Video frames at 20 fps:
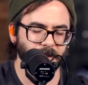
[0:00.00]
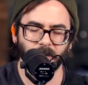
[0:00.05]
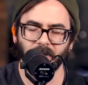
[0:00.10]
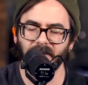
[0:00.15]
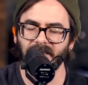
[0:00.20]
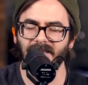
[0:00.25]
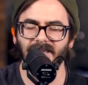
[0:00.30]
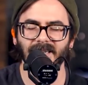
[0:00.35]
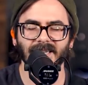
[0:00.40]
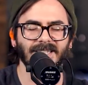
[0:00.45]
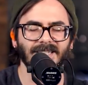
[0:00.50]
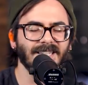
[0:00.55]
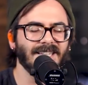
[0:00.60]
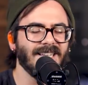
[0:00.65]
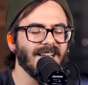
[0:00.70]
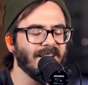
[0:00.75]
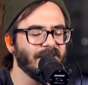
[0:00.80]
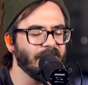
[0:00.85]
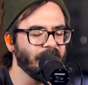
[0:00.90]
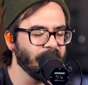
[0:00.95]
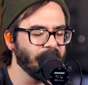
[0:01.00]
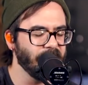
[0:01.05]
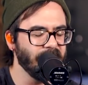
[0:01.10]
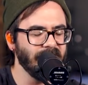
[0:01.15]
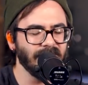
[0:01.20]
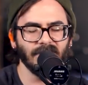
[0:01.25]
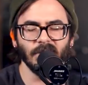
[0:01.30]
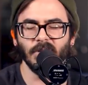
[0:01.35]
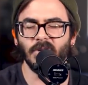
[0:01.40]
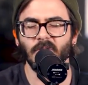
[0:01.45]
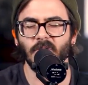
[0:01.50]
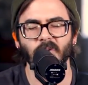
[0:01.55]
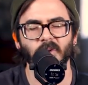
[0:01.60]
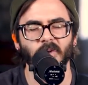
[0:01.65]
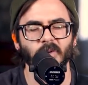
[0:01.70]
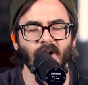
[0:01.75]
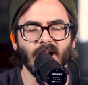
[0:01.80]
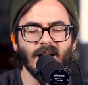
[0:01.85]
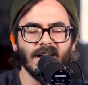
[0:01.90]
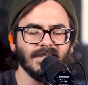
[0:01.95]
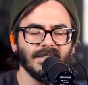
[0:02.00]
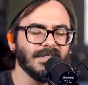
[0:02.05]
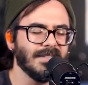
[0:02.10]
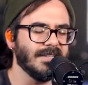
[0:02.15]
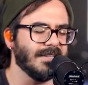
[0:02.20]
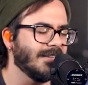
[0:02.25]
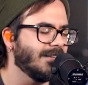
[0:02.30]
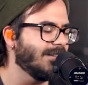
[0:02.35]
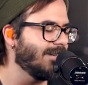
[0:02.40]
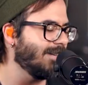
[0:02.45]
We sing together. It's a new horizon.